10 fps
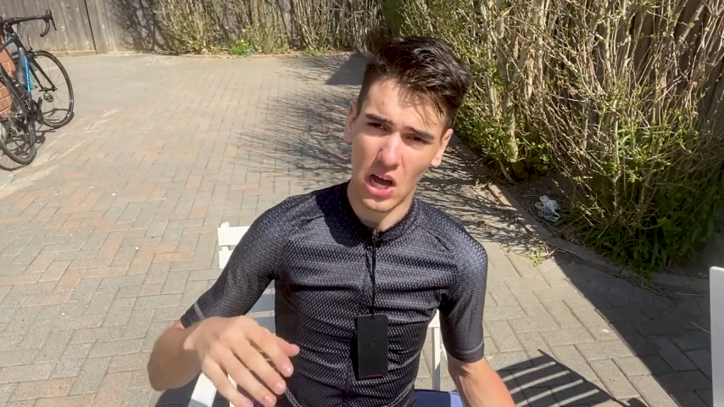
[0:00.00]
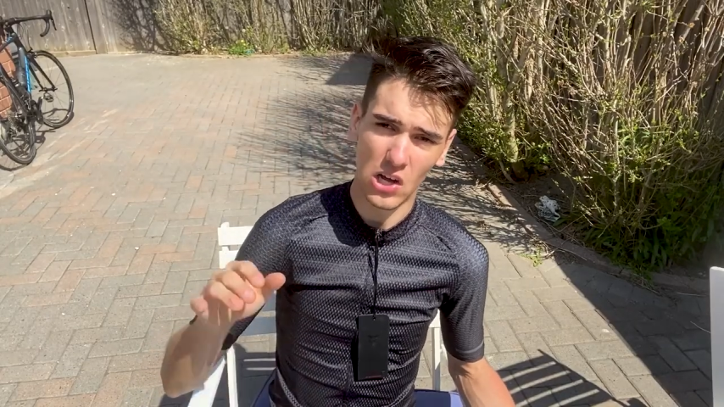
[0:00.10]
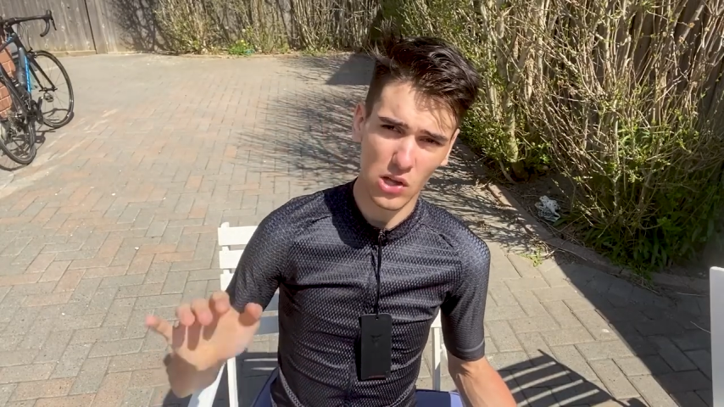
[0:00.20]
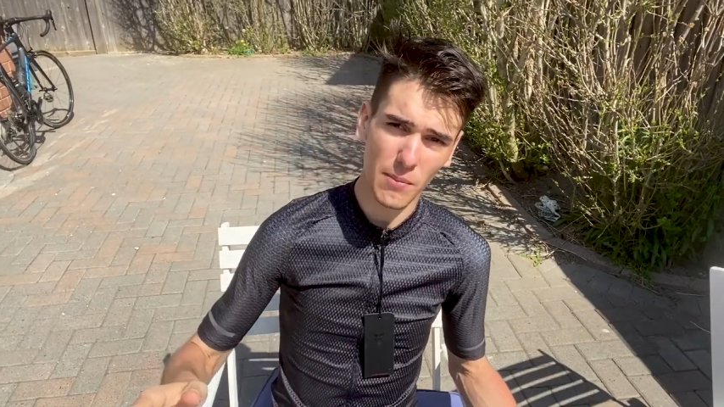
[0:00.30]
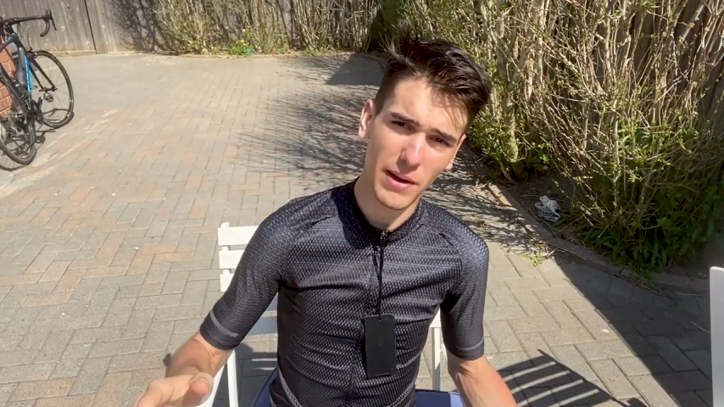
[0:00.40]
a
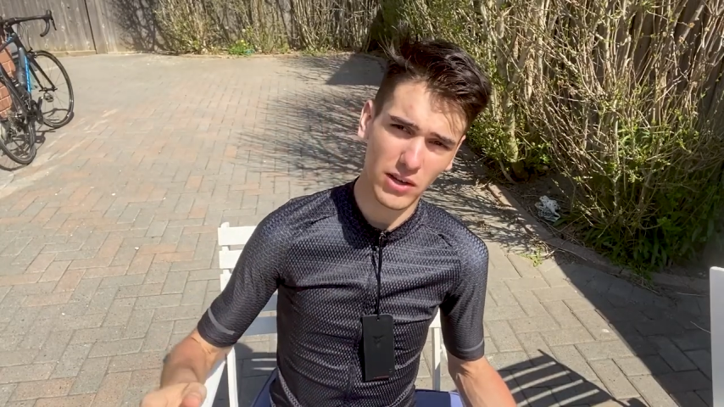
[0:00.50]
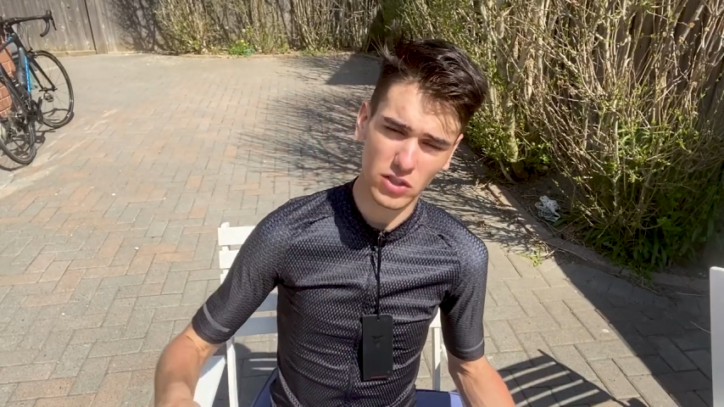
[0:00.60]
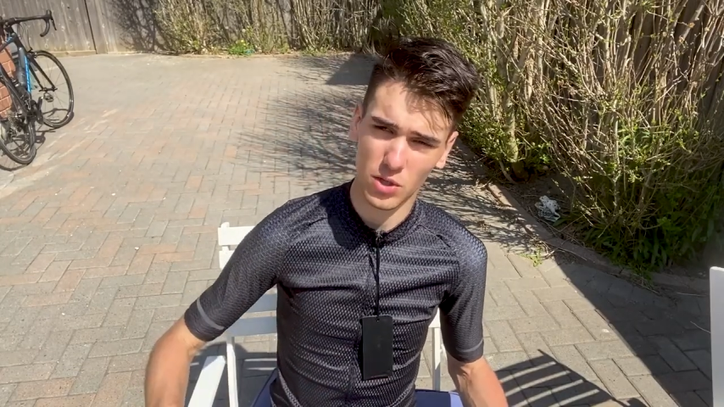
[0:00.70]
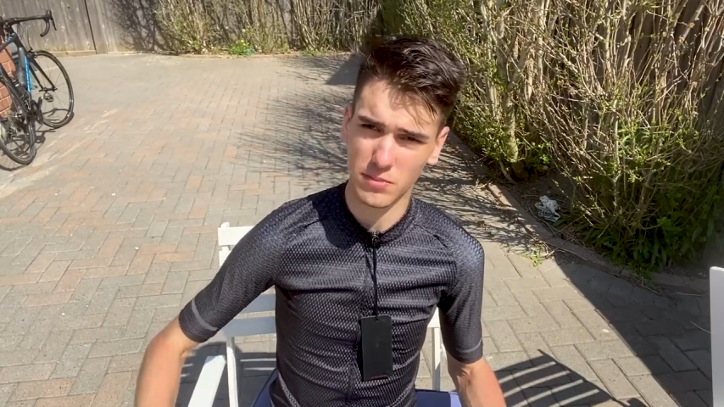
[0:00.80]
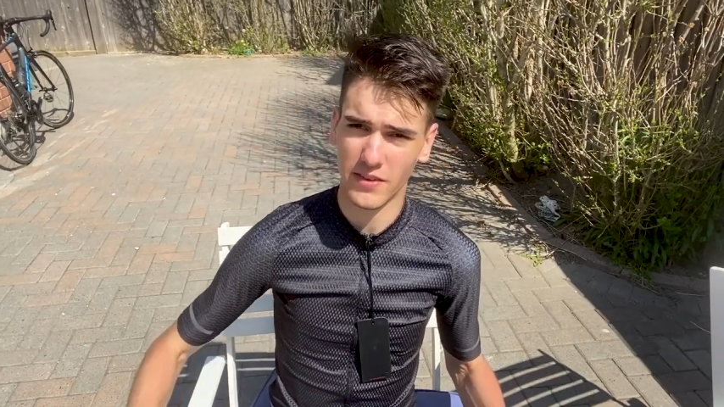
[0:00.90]
lot better in
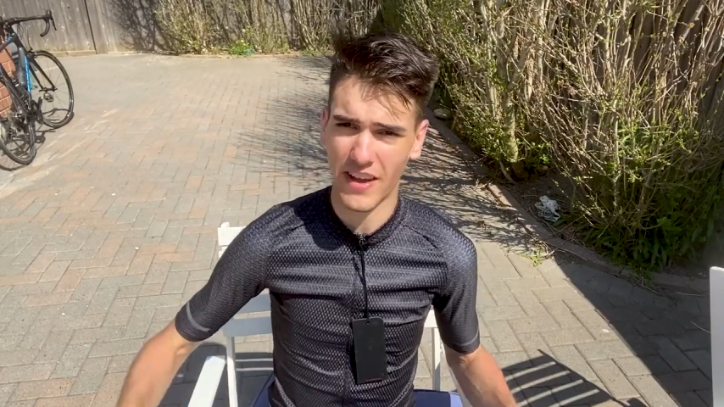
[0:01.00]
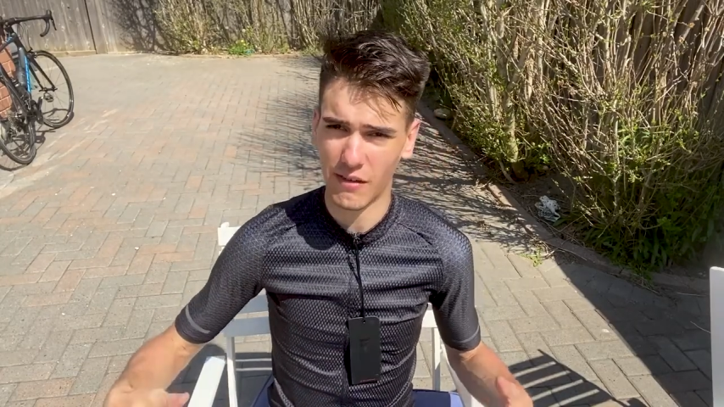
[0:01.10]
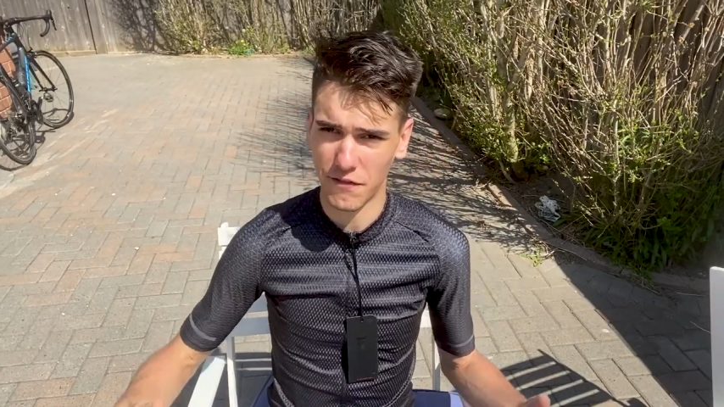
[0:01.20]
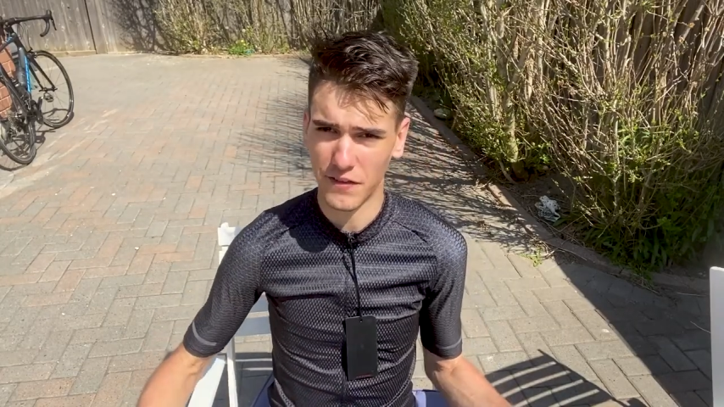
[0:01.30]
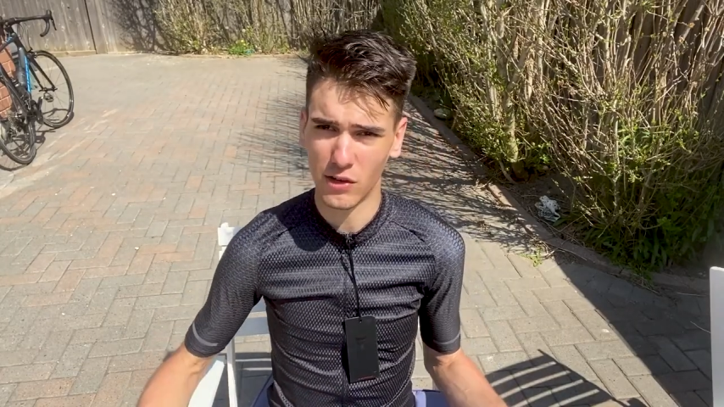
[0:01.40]
terms of how
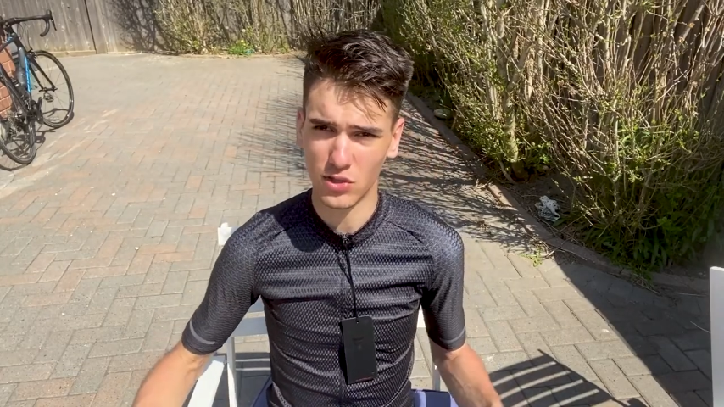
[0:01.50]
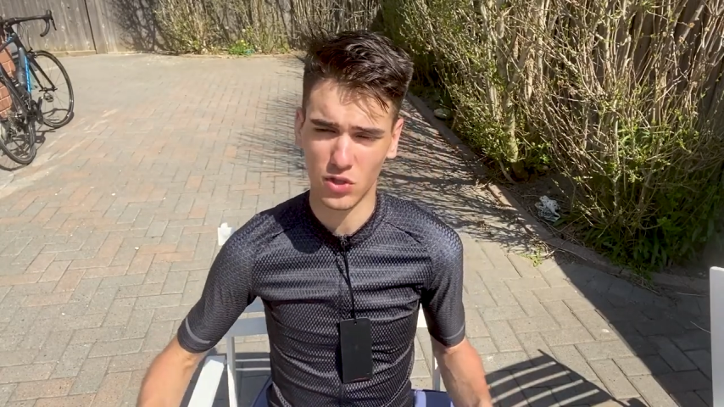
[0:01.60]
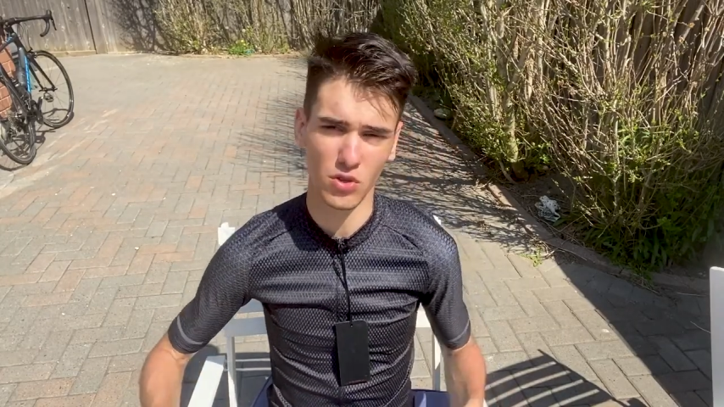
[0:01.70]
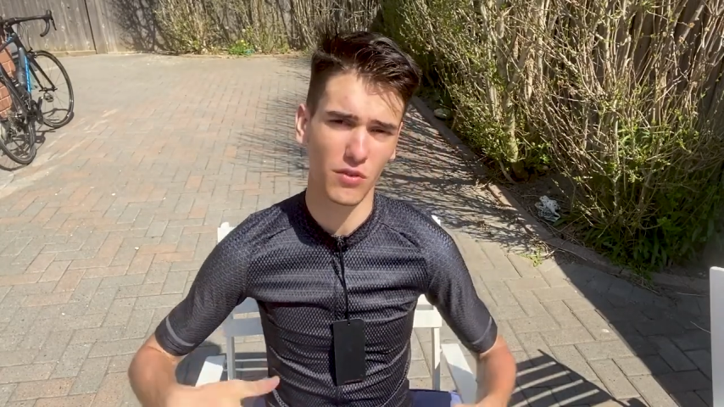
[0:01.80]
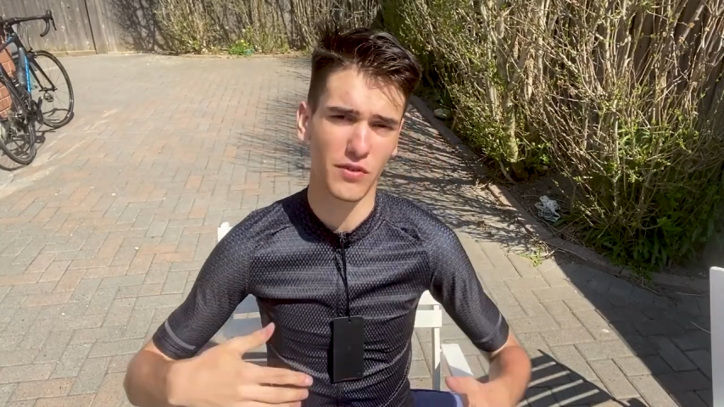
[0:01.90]
it feels. So
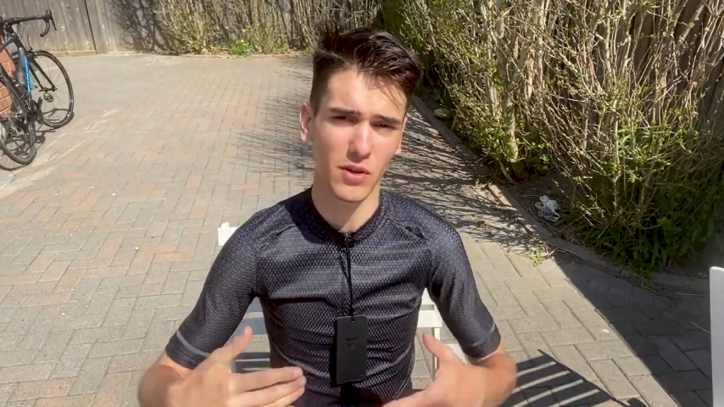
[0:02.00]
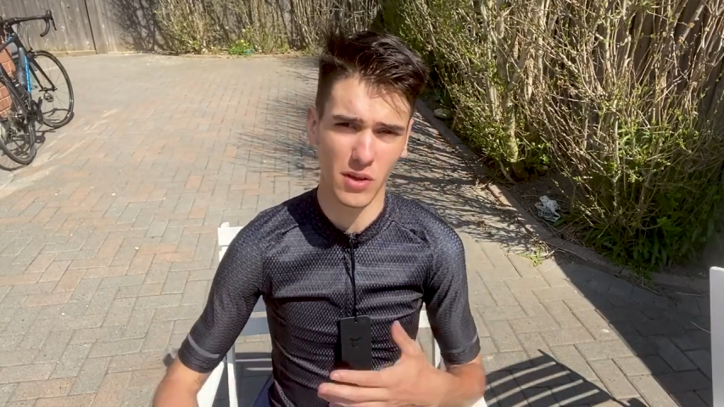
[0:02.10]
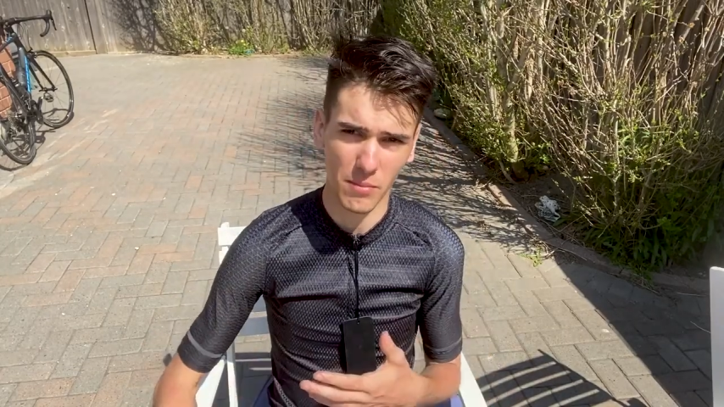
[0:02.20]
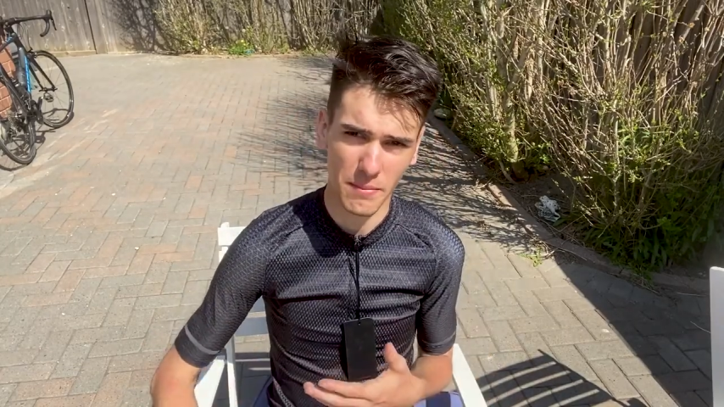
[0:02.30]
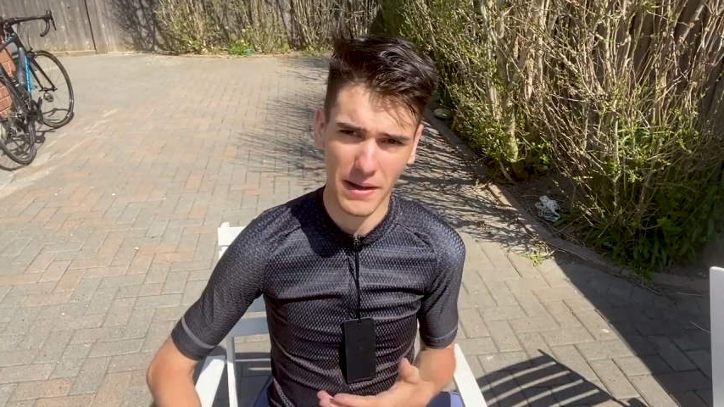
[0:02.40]
you'll feel a
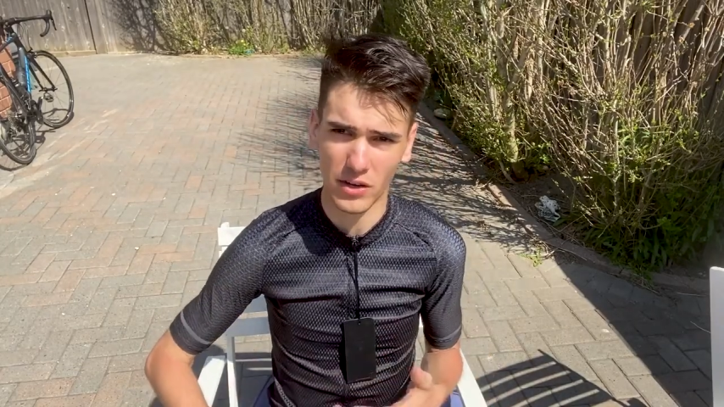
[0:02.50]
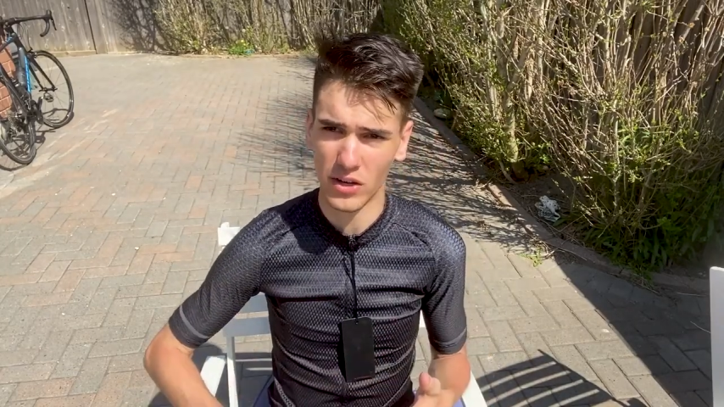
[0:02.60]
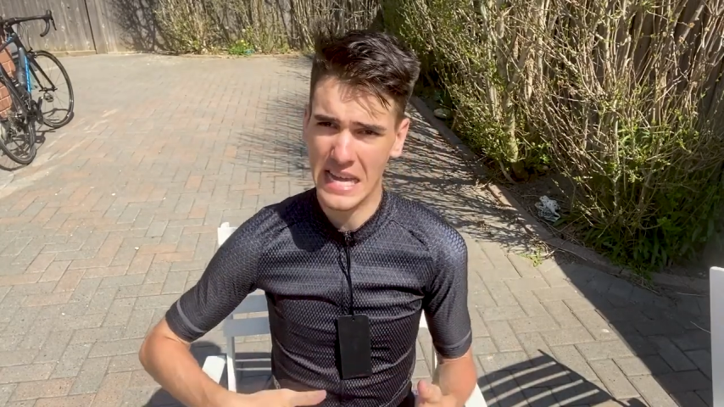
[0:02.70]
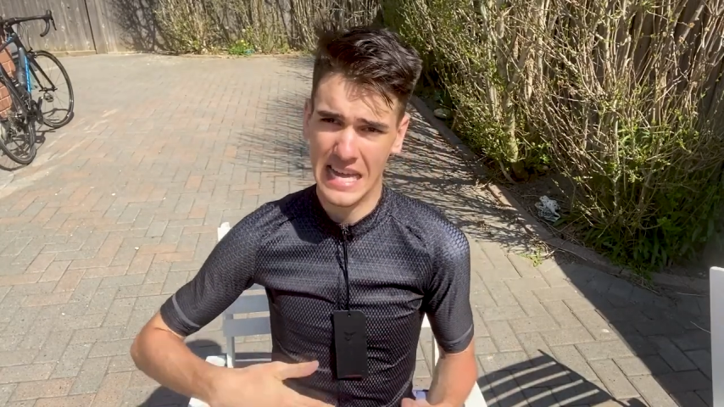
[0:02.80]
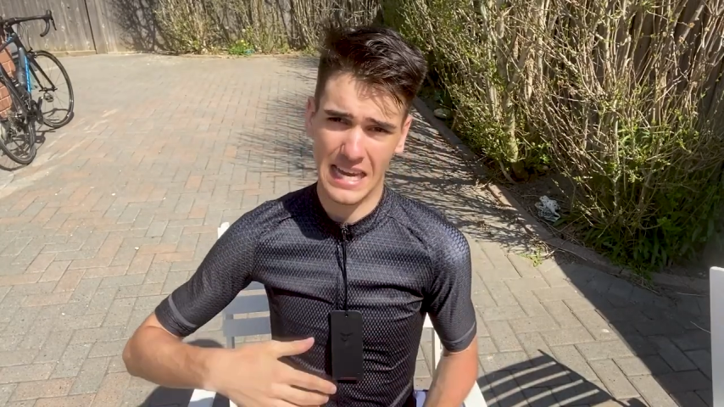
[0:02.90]
little bit better.